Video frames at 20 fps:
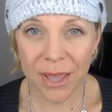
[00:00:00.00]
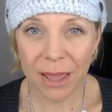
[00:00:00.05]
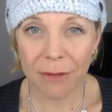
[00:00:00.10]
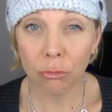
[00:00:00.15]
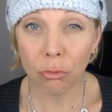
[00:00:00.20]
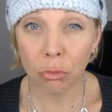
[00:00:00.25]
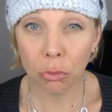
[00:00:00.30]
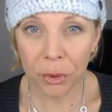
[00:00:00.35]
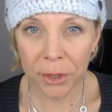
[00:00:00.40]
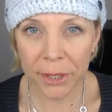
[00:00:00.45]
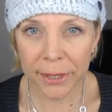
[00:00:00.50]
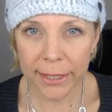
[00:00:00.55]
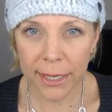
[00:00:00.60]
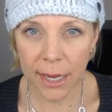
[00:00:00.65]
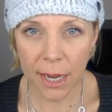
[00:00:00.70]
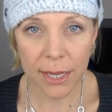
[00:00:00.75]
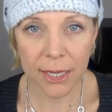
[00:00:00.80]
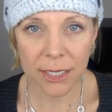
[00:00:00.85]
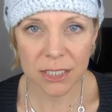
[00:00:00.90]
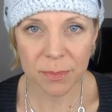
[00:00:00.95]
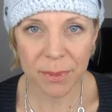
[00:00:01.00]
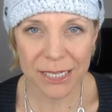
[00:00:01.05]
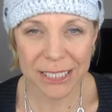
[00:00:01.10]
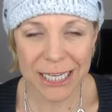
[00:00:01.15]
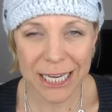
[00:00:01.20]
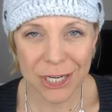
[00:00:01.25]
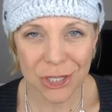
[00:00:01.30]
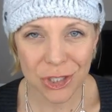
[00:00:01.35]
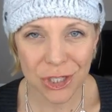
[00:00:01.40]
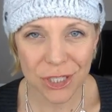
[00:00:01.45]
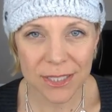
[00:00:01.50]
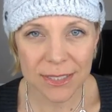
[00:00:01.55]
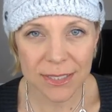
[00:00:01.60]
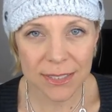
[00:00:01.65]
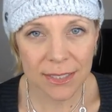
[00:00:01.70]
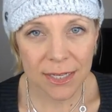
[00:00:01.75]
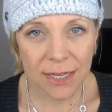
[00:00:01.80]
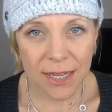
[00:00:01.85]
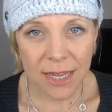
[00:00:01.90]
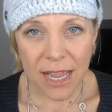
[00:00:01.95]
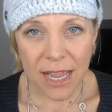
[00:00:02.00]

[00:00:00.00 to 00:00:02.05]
We have really high expectations.